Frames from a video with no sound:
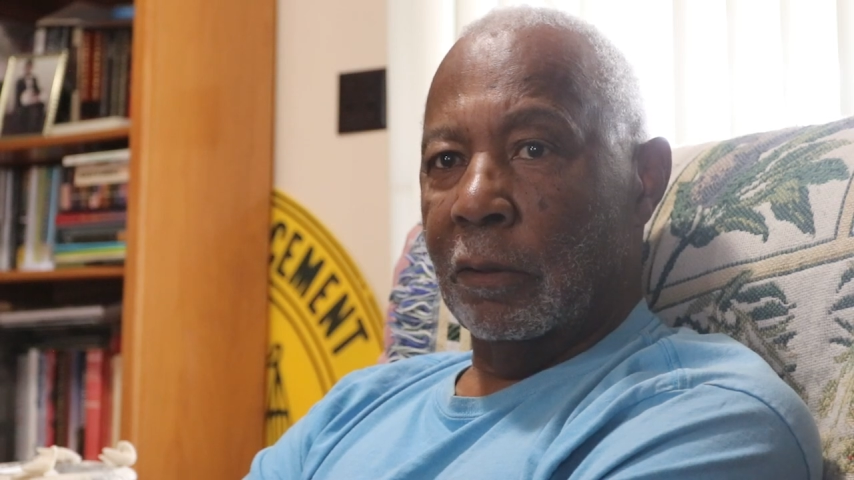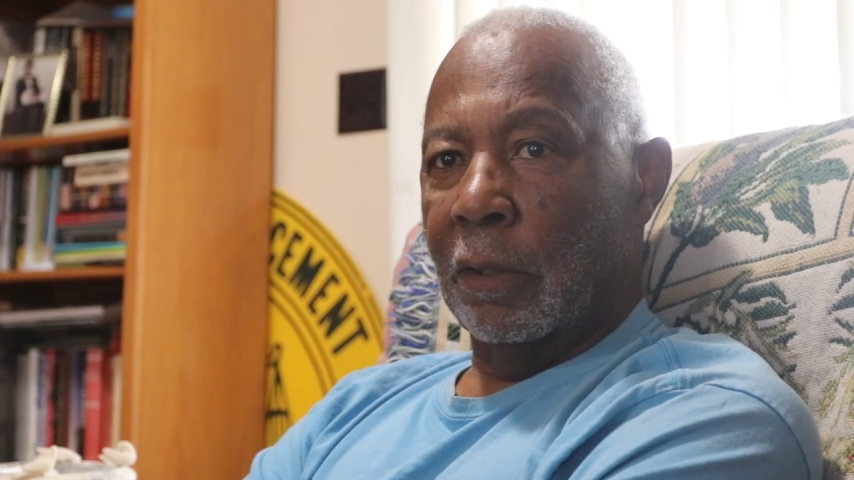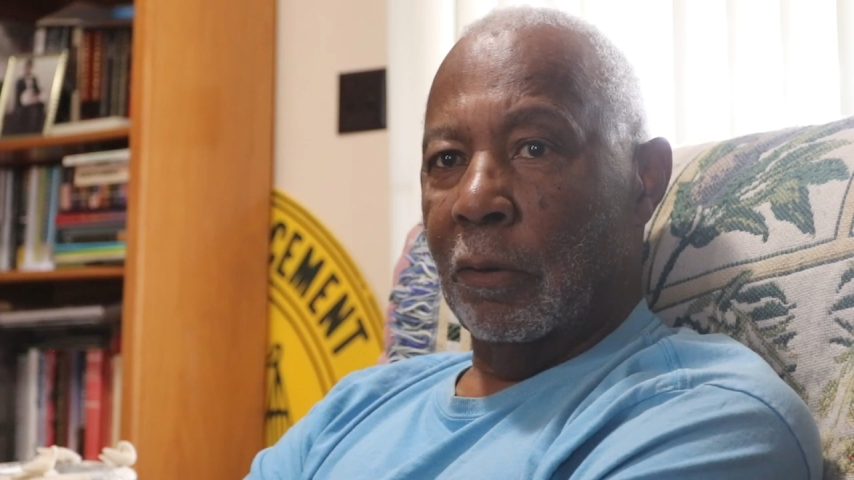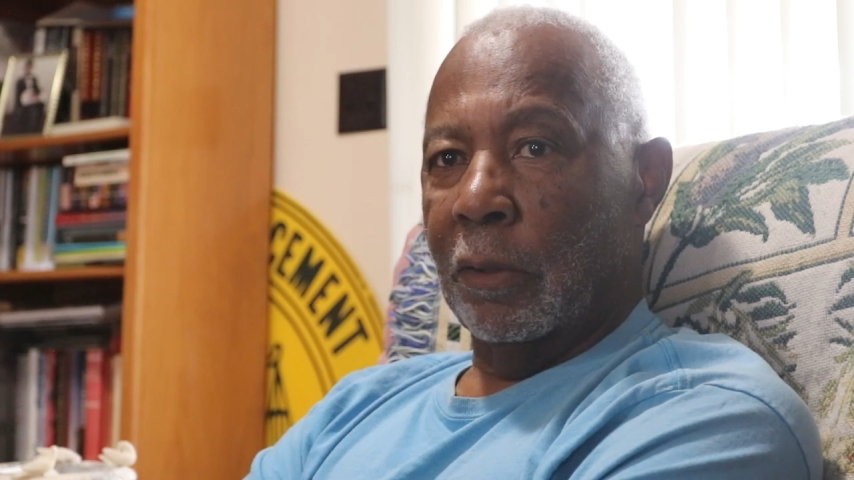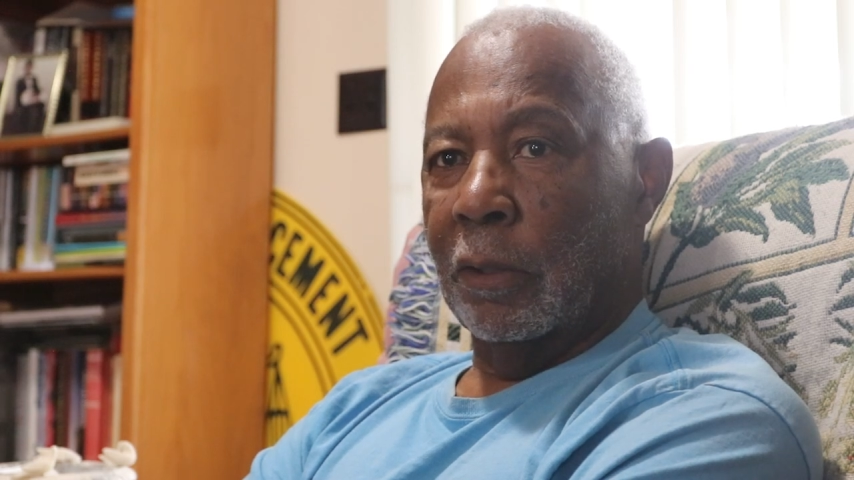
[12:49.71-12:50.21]

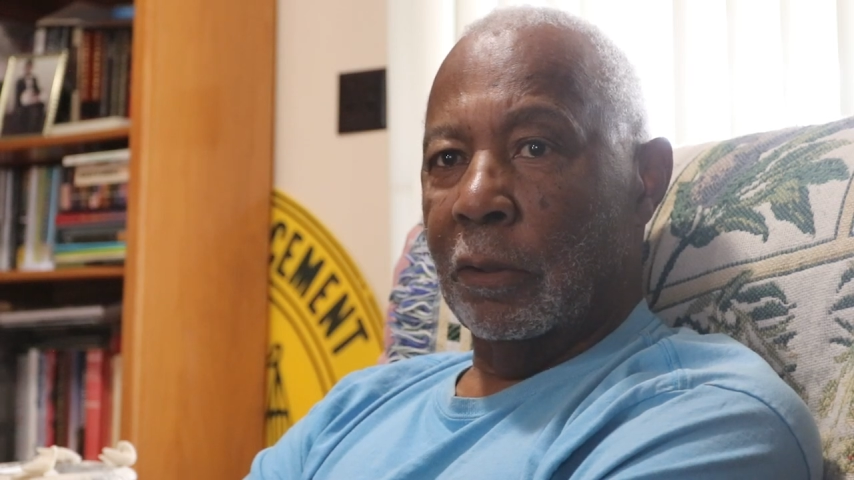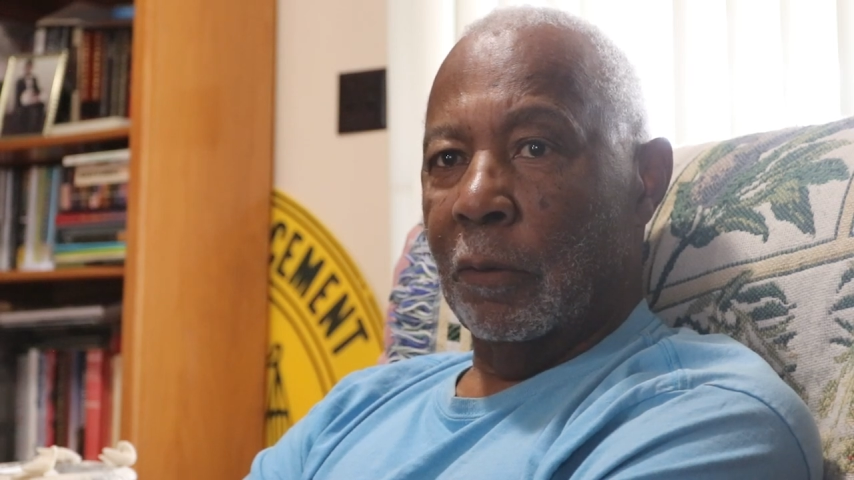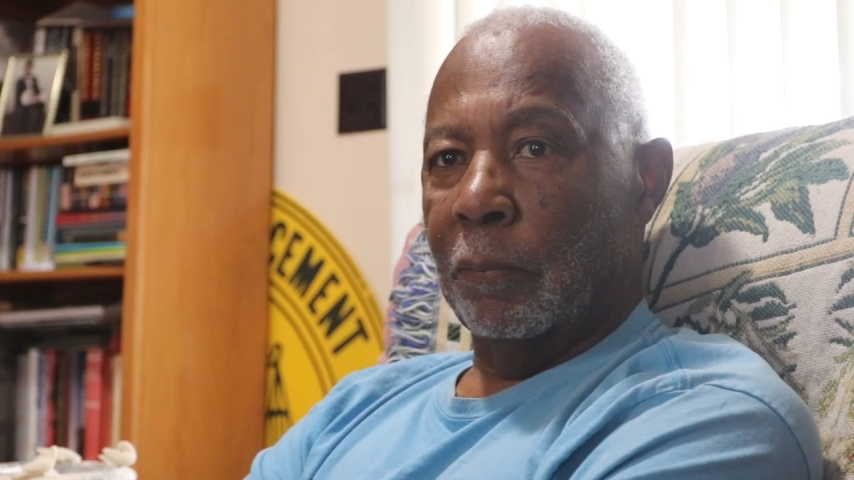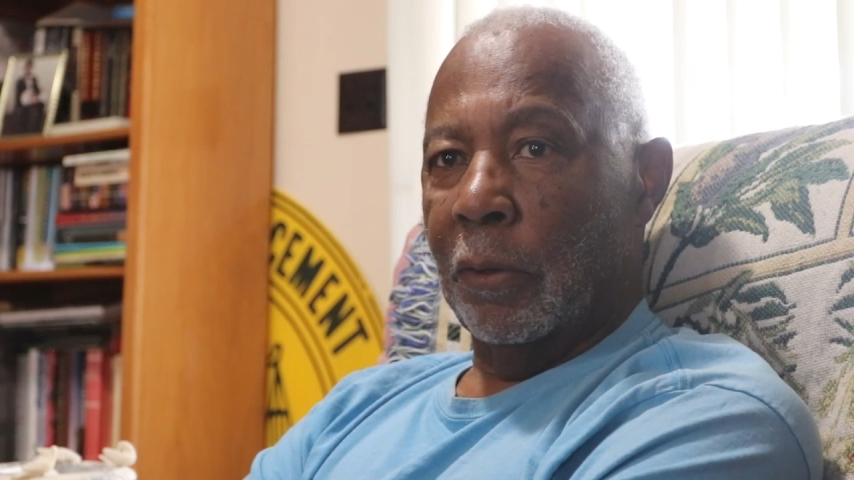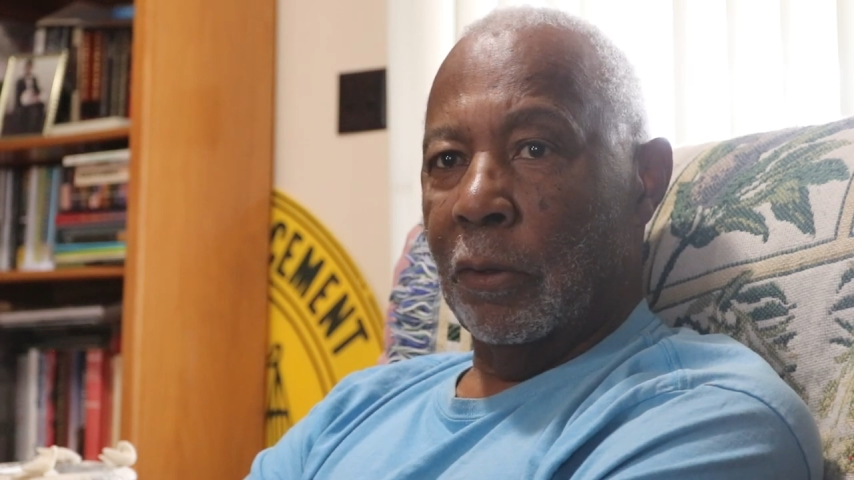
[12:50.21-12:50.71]
there in
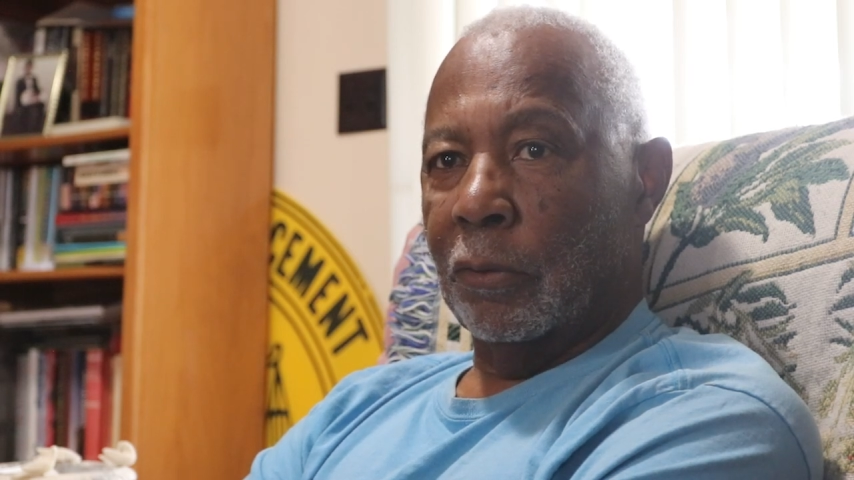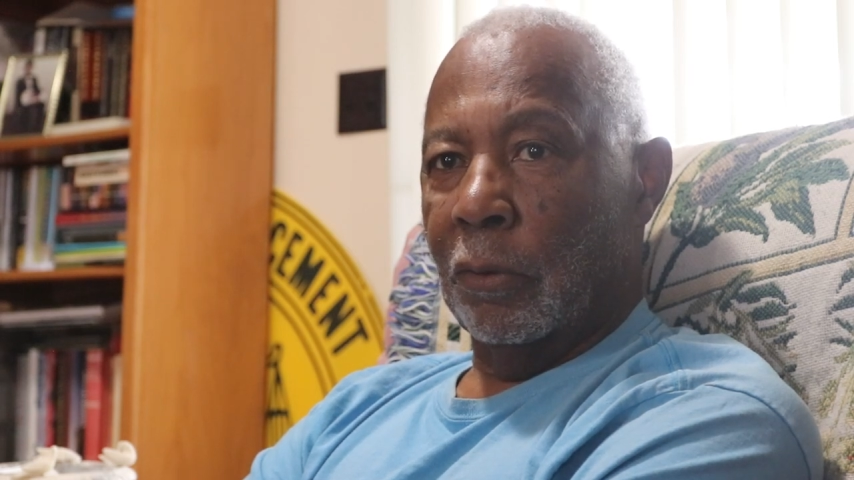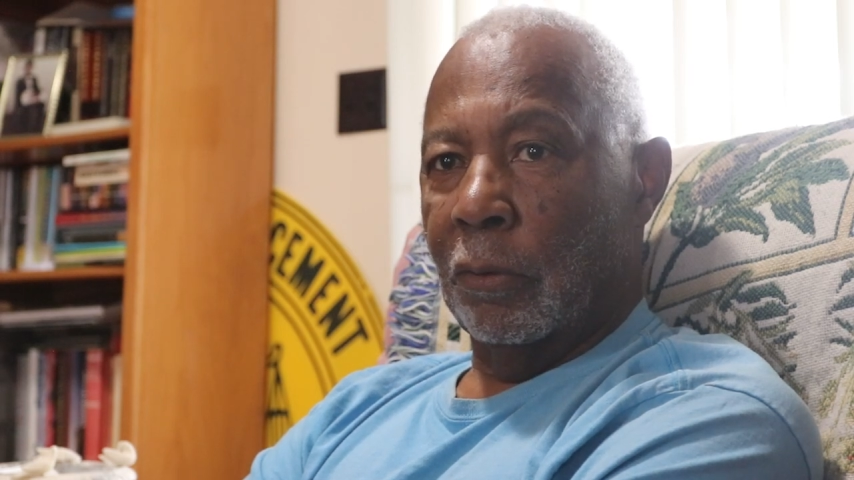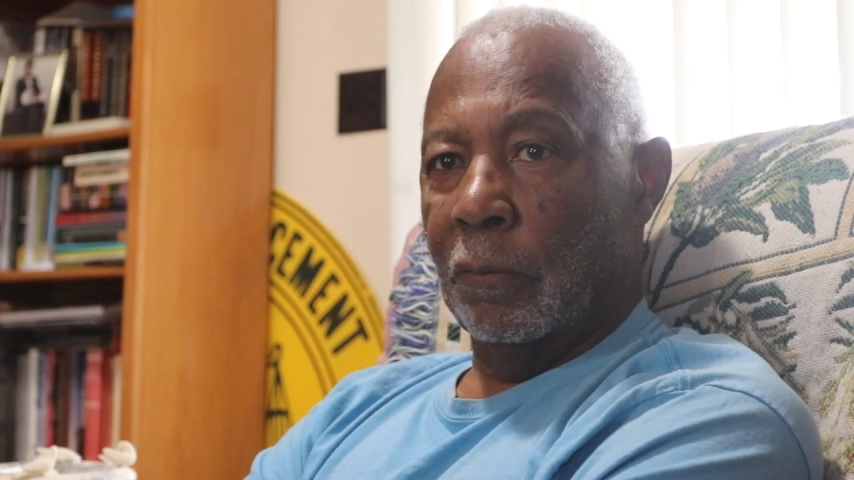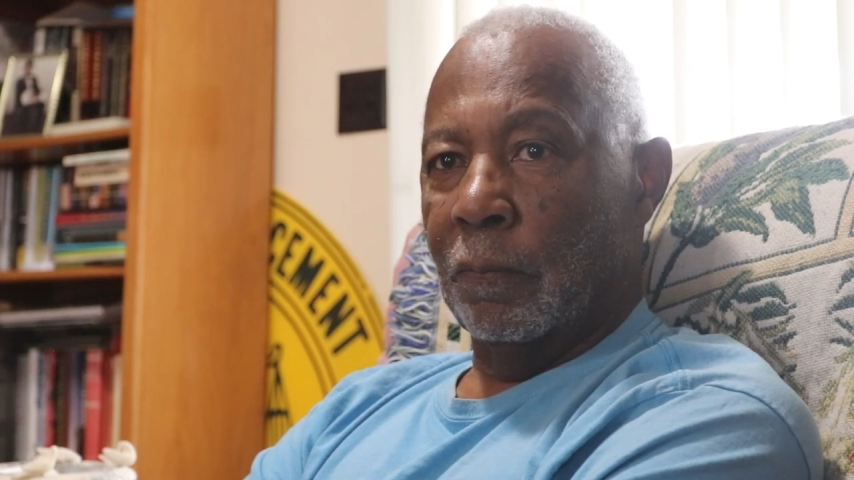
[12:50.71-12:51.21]
their parish
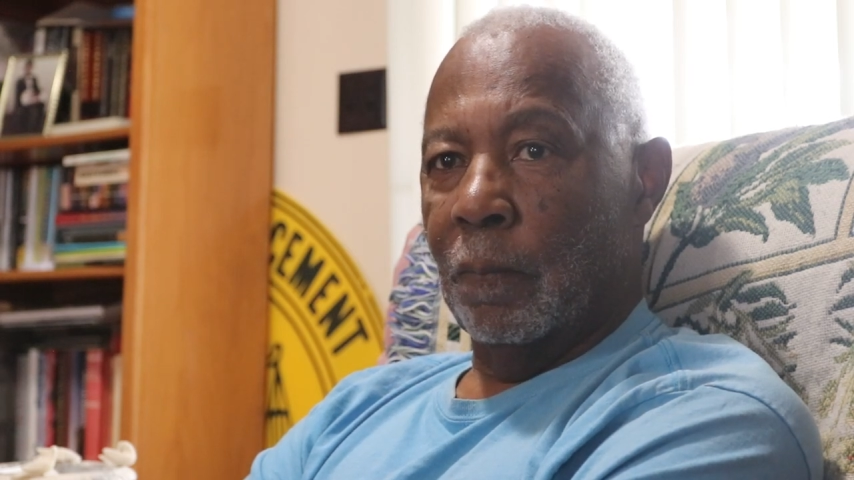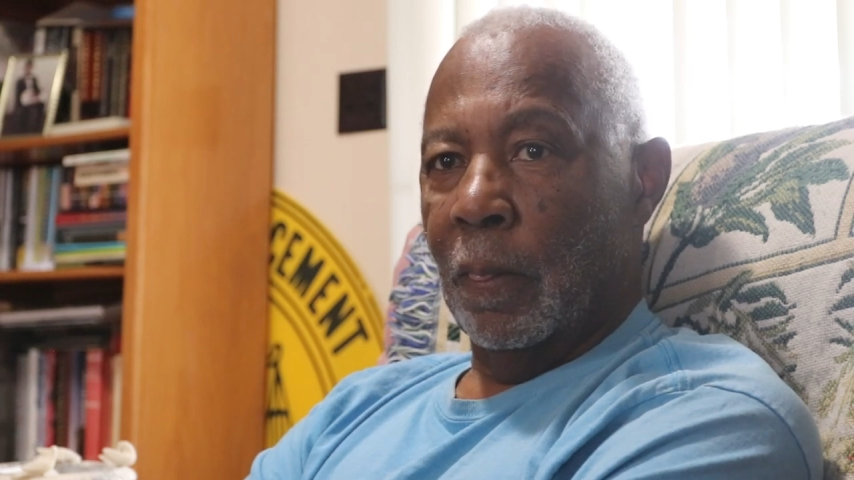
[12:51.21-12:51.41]
hall.